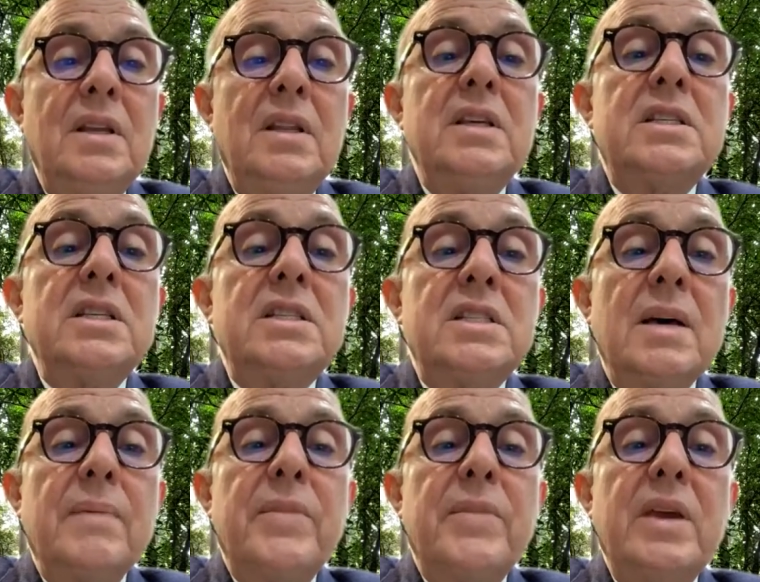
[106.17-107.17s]
This is
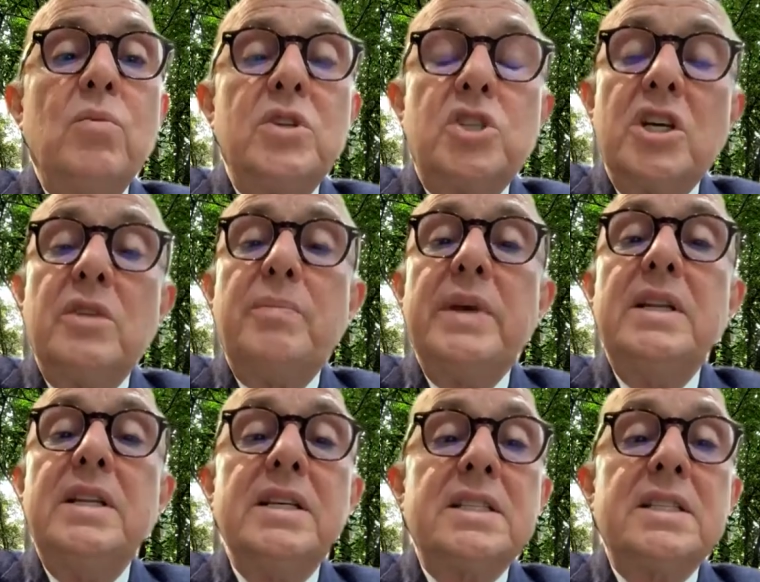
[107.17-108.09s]
something which had been